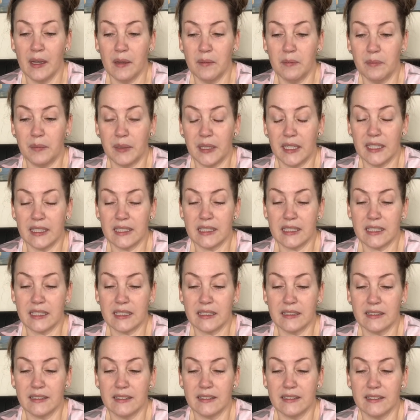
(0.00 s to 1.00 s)
But
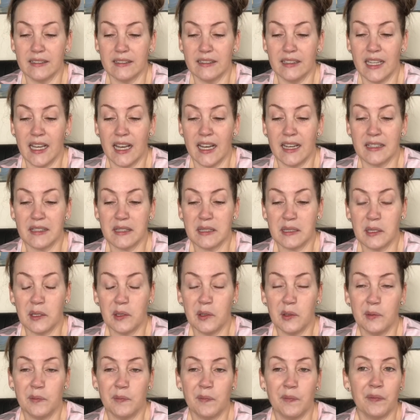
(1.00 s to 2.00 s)
yeah,
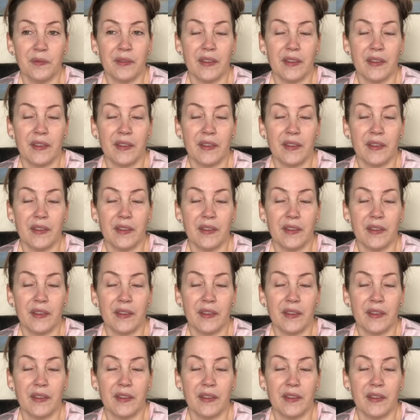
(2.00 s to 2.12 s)
so